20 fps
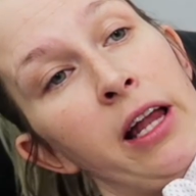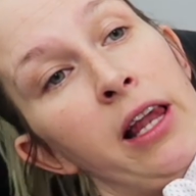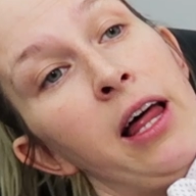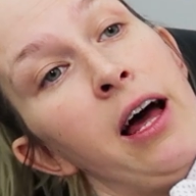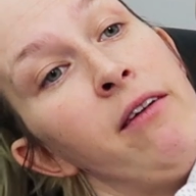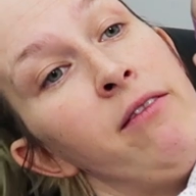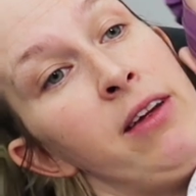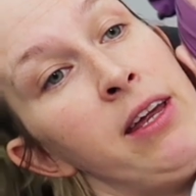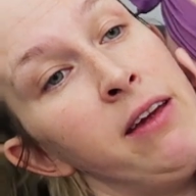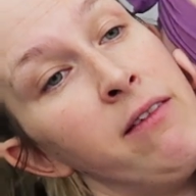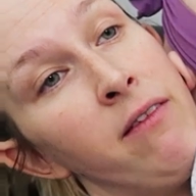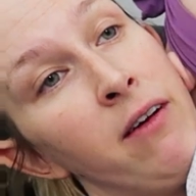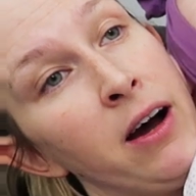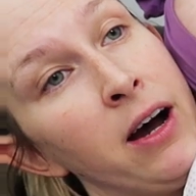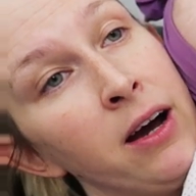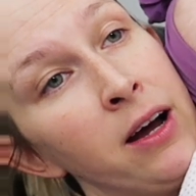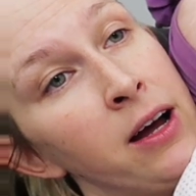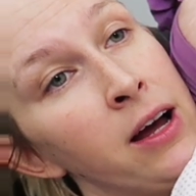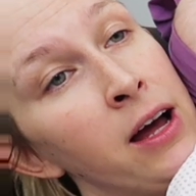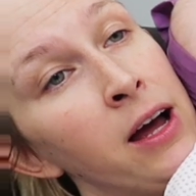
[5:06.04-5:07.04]
I love
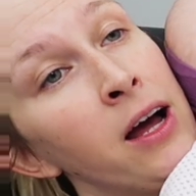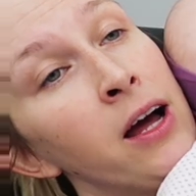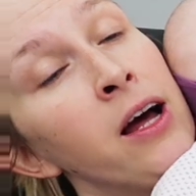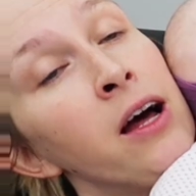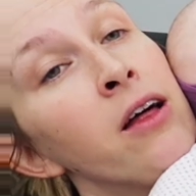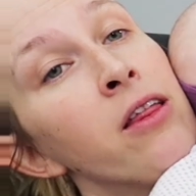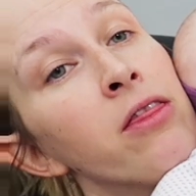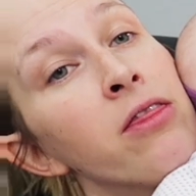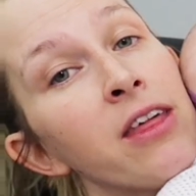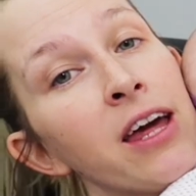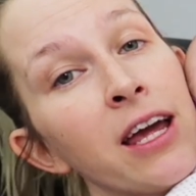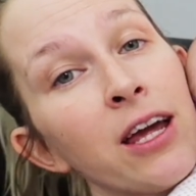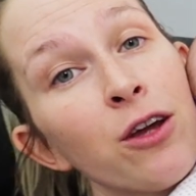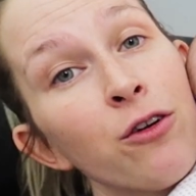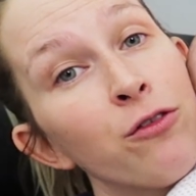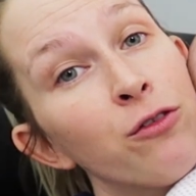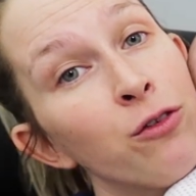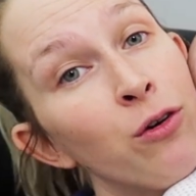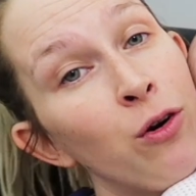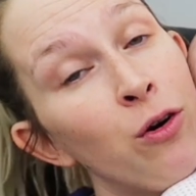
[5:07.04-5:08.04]
Eva. Thank
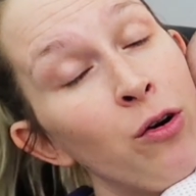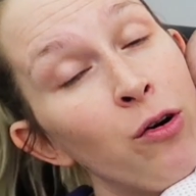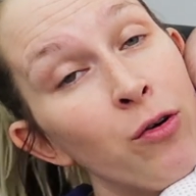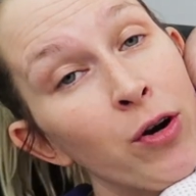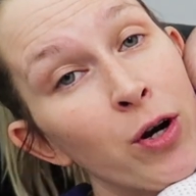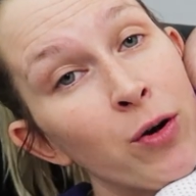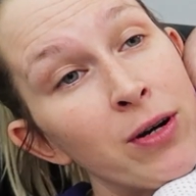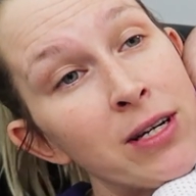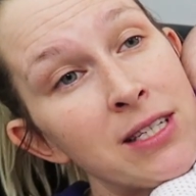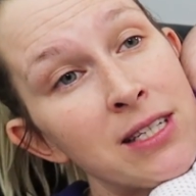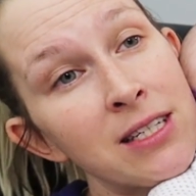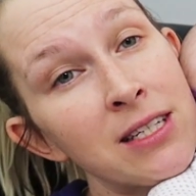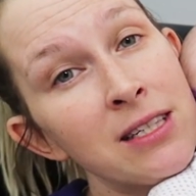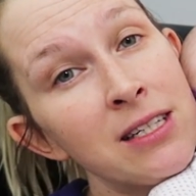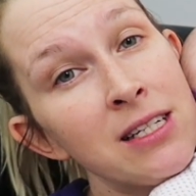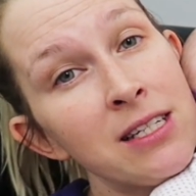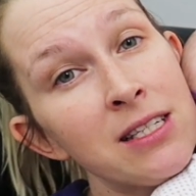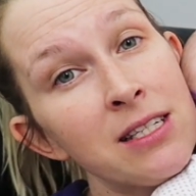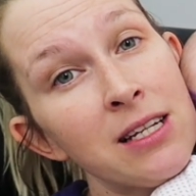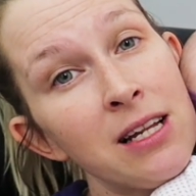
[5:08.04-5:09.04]
you for requesting
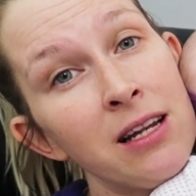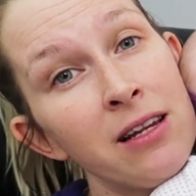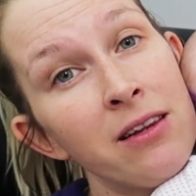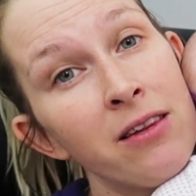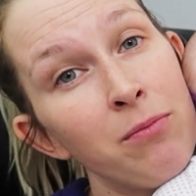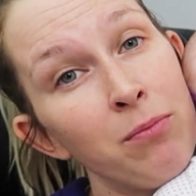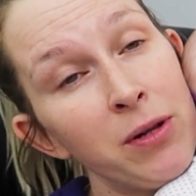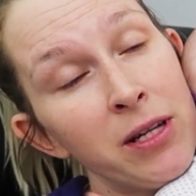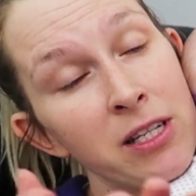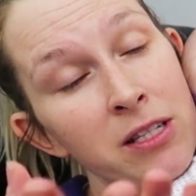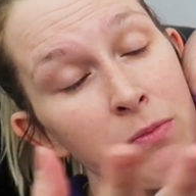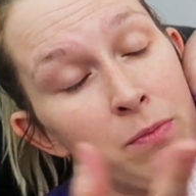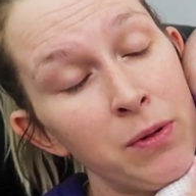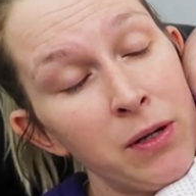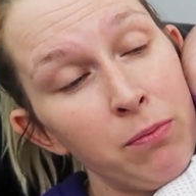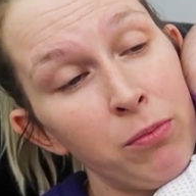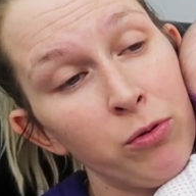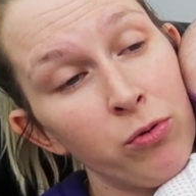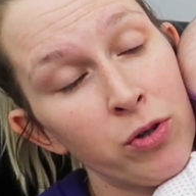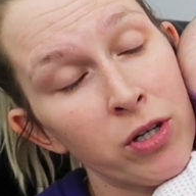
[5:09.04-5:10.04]
this, and please
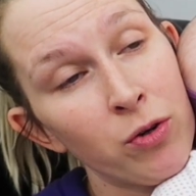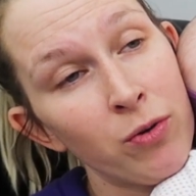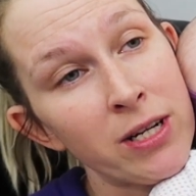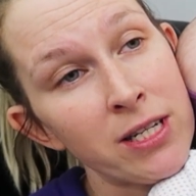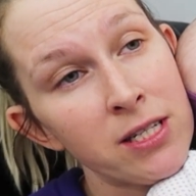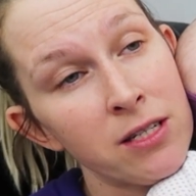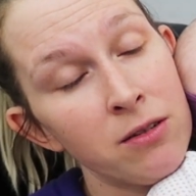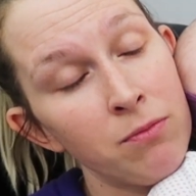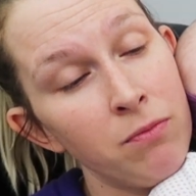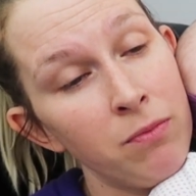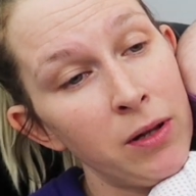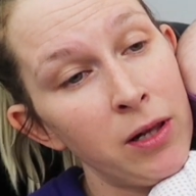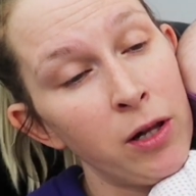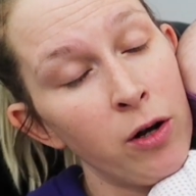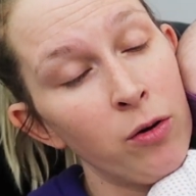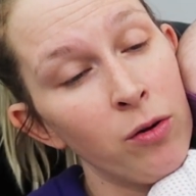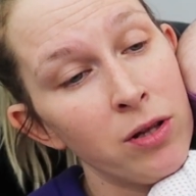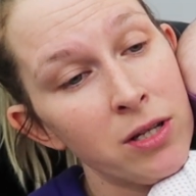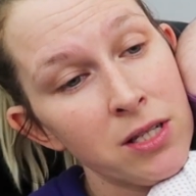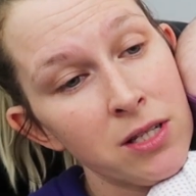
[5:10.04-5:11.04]
people, request
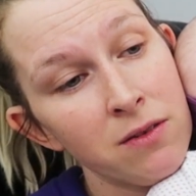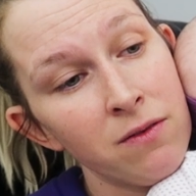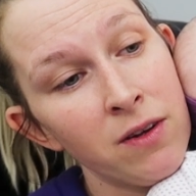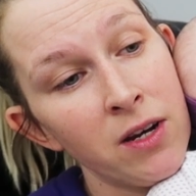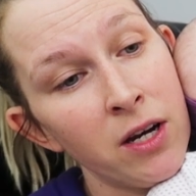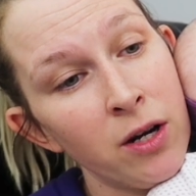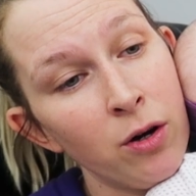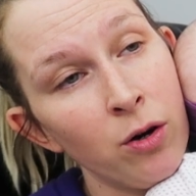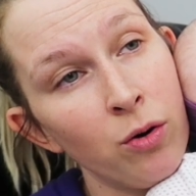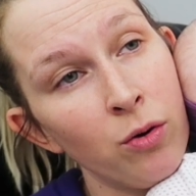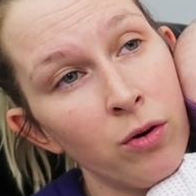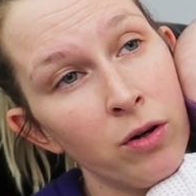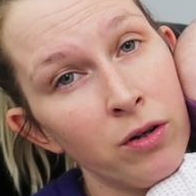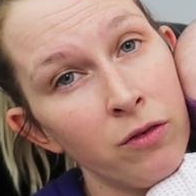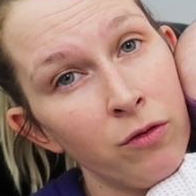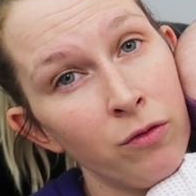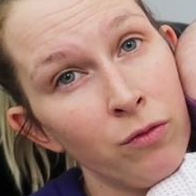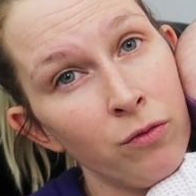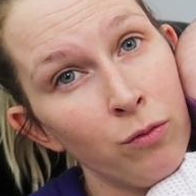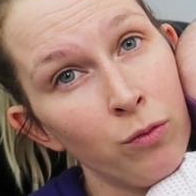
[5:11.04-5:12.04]
below this
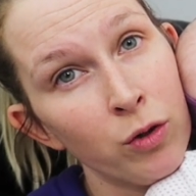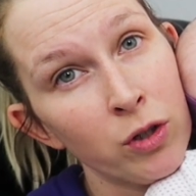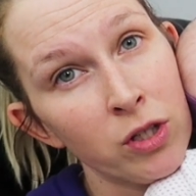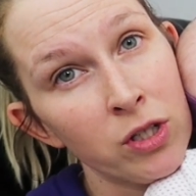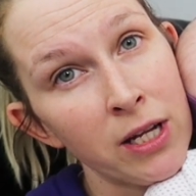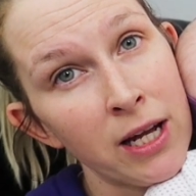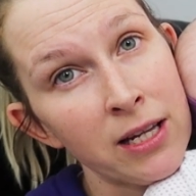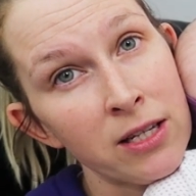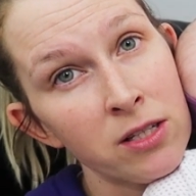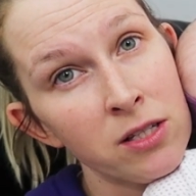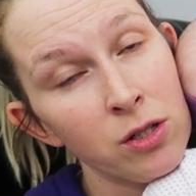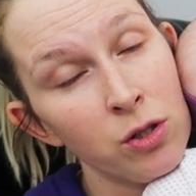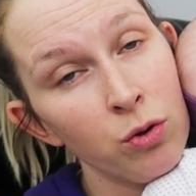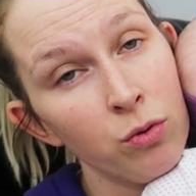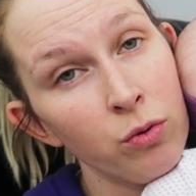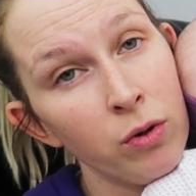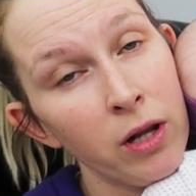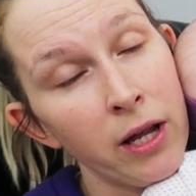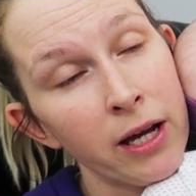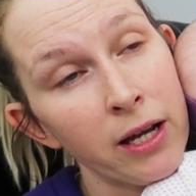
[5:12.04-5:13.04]
video what dance
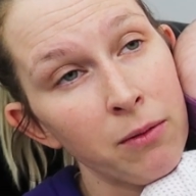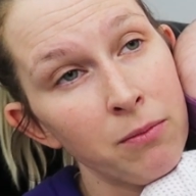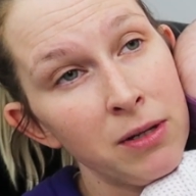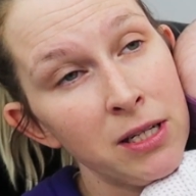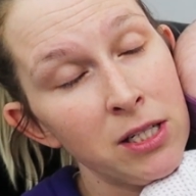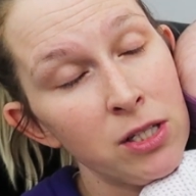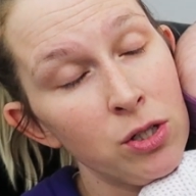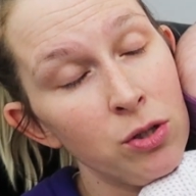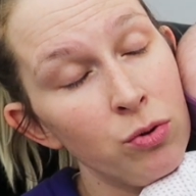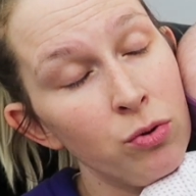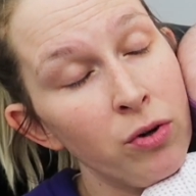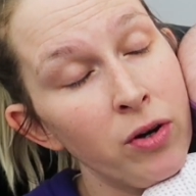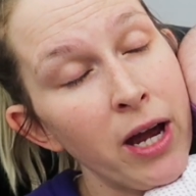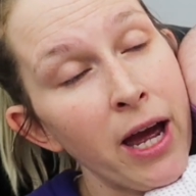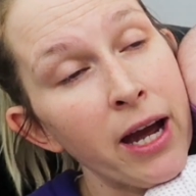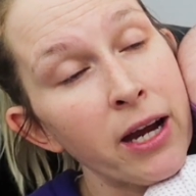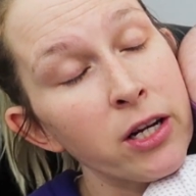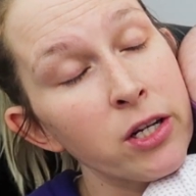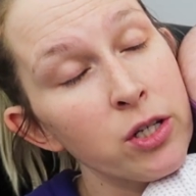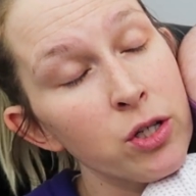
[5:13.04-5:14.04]
you would like me to
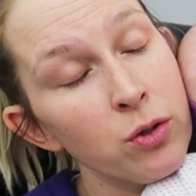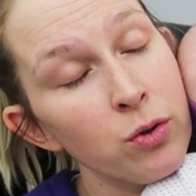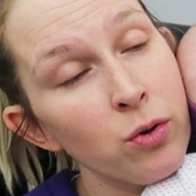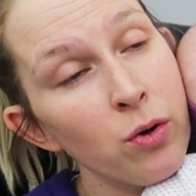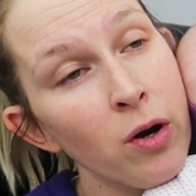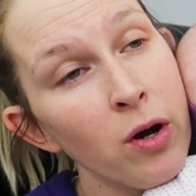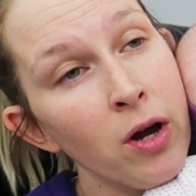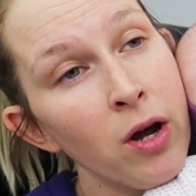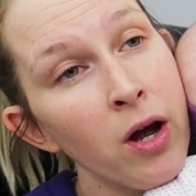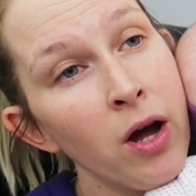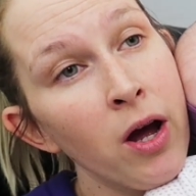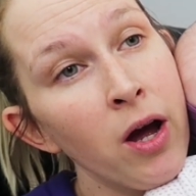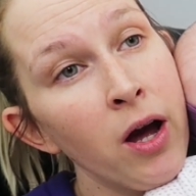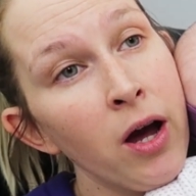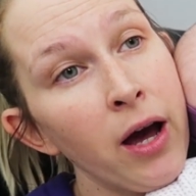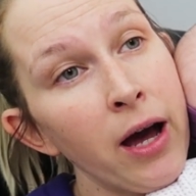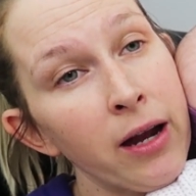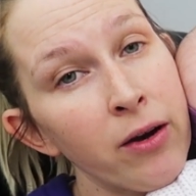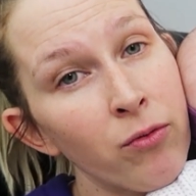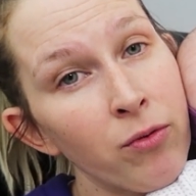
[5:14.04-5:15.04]
react to.
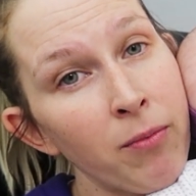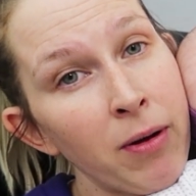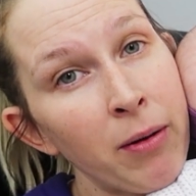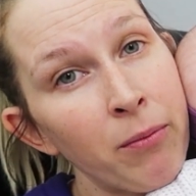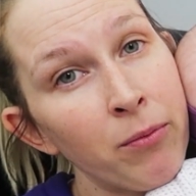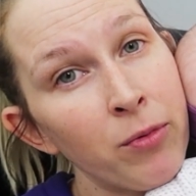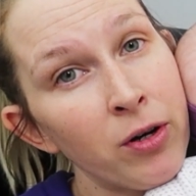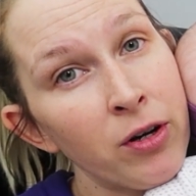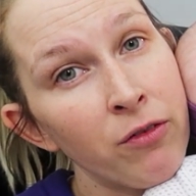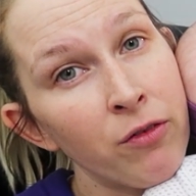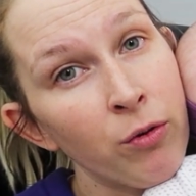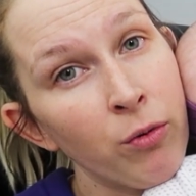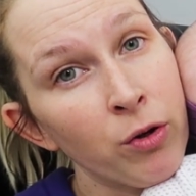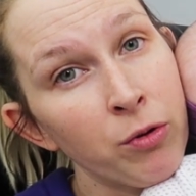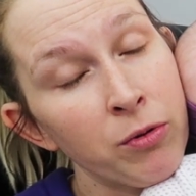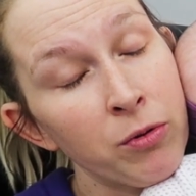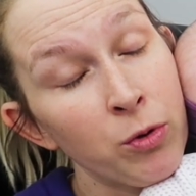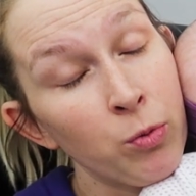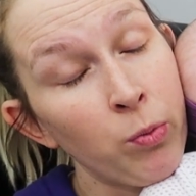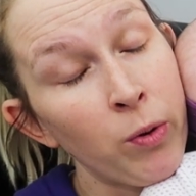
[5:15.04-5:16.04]
And remember, if you
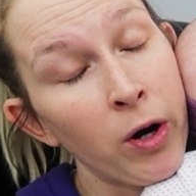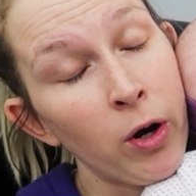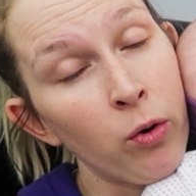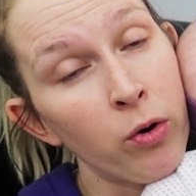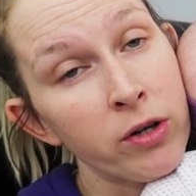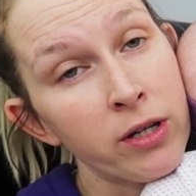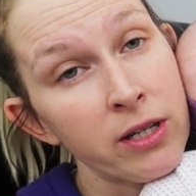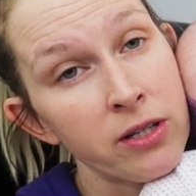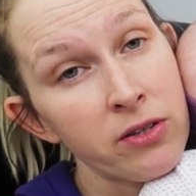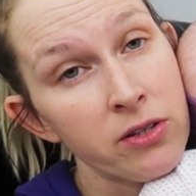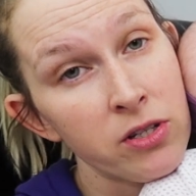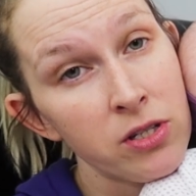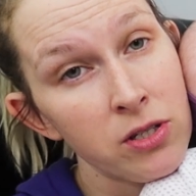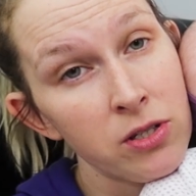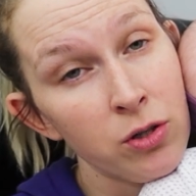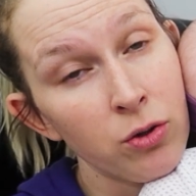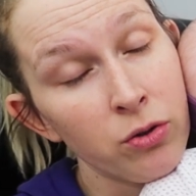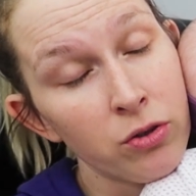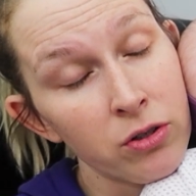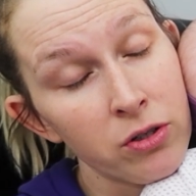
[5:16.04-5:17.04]
want me to prioritize
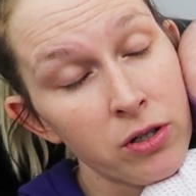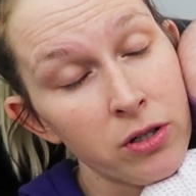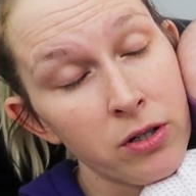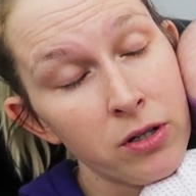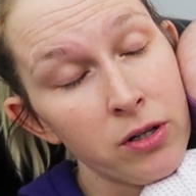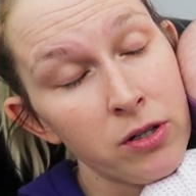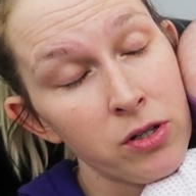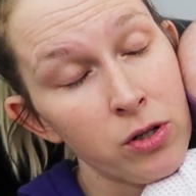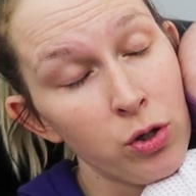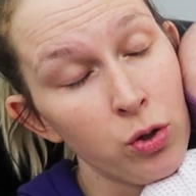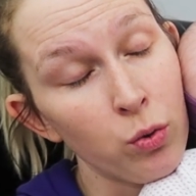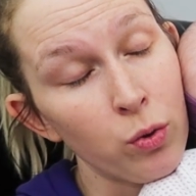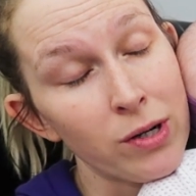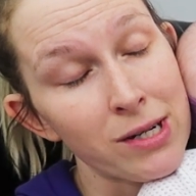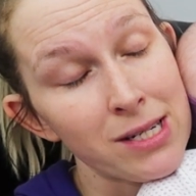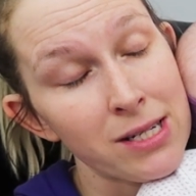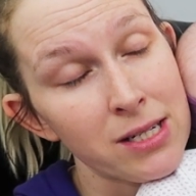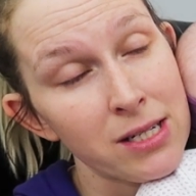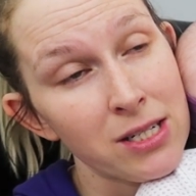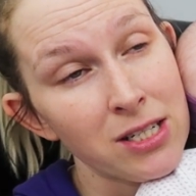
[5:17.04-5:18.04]

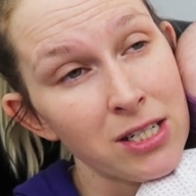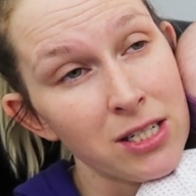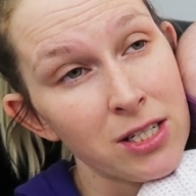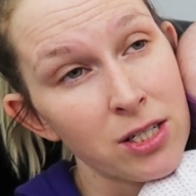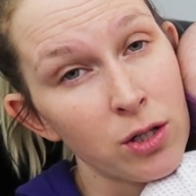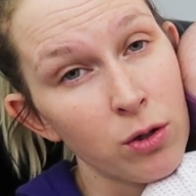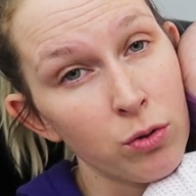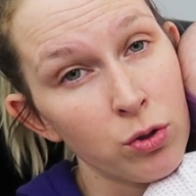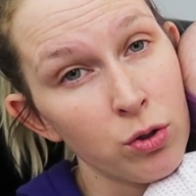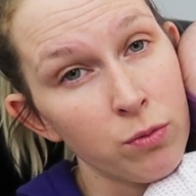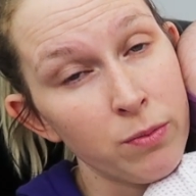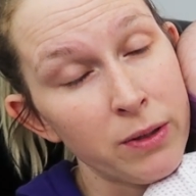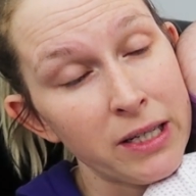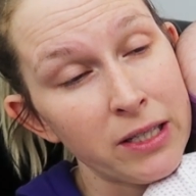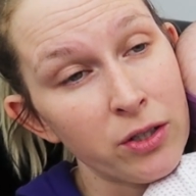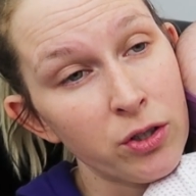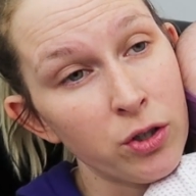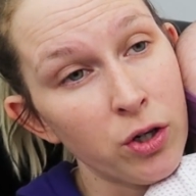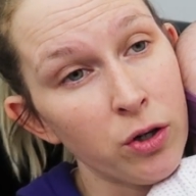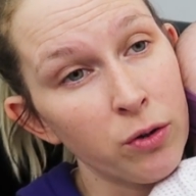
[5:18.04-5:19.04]
yours, just go to
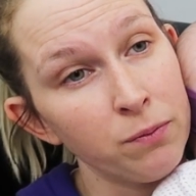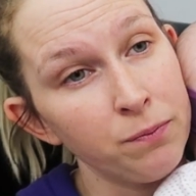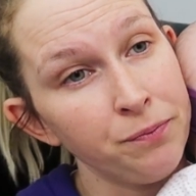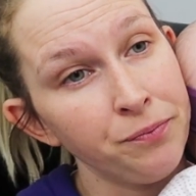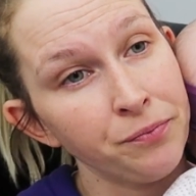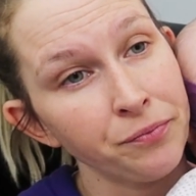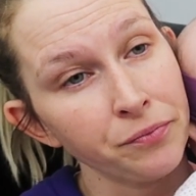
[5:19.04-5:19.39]
Patreon.